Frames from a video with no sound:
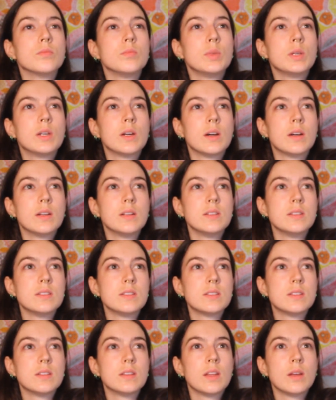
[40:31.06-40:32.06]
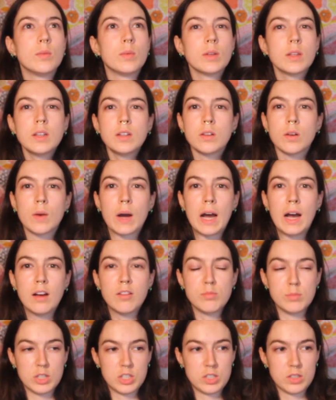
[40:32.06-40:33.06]
because they really don't
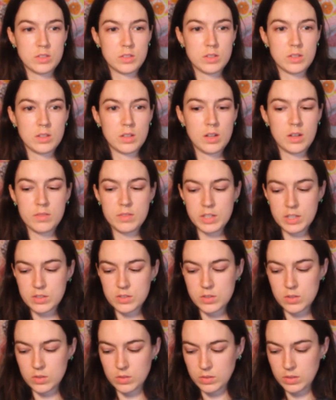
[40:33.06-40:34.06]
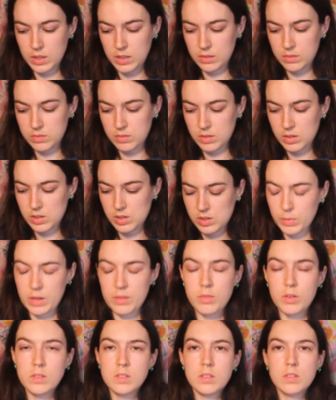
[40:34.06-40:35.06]
have much of an external life. But
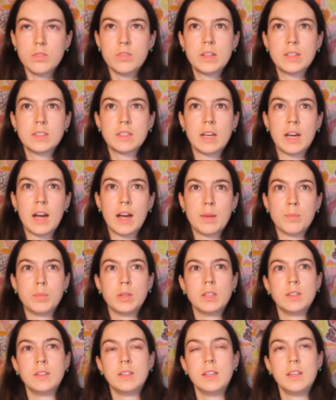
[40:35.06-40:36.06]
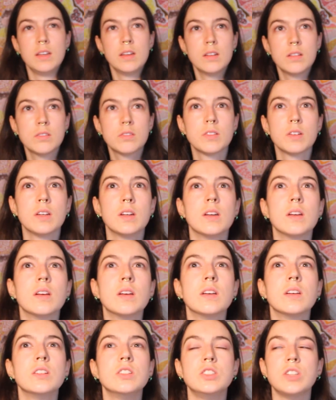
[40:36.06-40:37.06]
I've also found that I believe
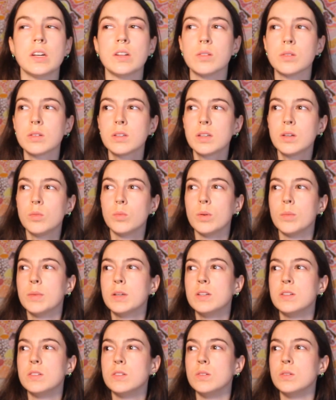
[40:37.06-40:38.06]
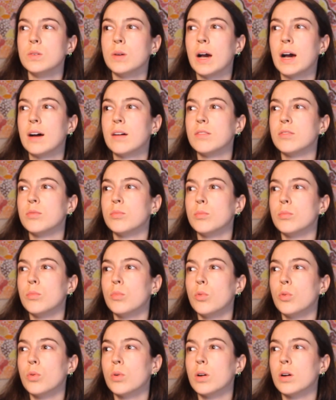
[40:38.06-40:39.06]
generally women do have
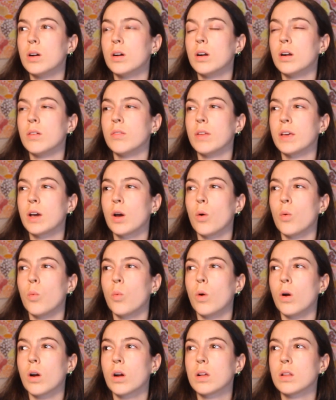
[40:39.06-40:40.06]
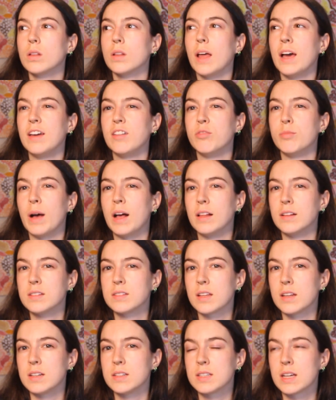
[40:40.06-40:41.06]
more of like a work-life
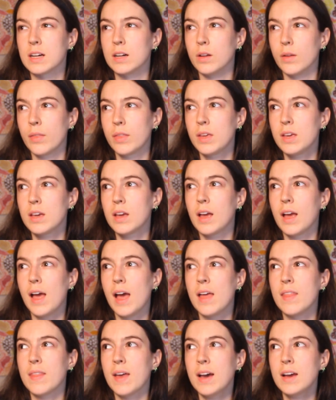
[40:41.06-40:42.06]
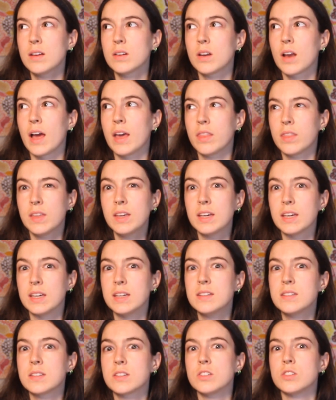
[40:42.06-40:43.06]
balance that is healthy, and that I think
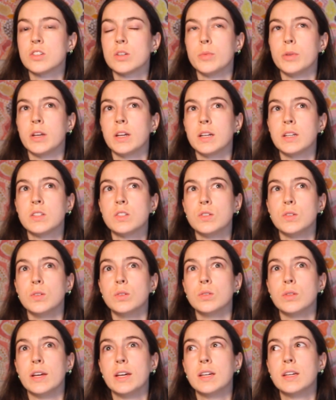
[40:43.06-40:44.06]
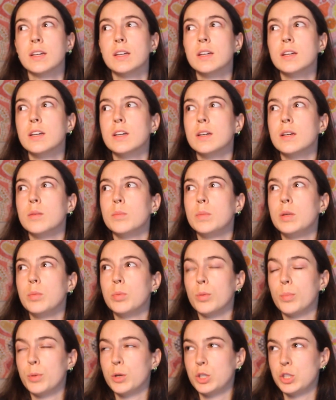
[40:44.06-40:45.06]
is contributing to like
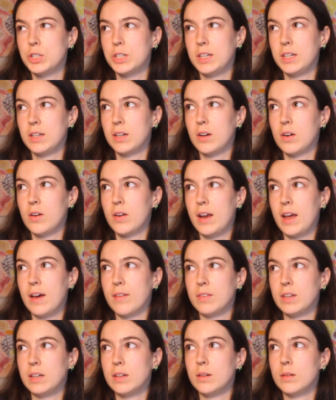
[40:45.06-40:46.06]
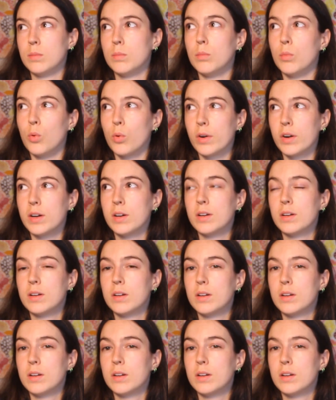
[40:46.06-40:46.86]
people pushing on having more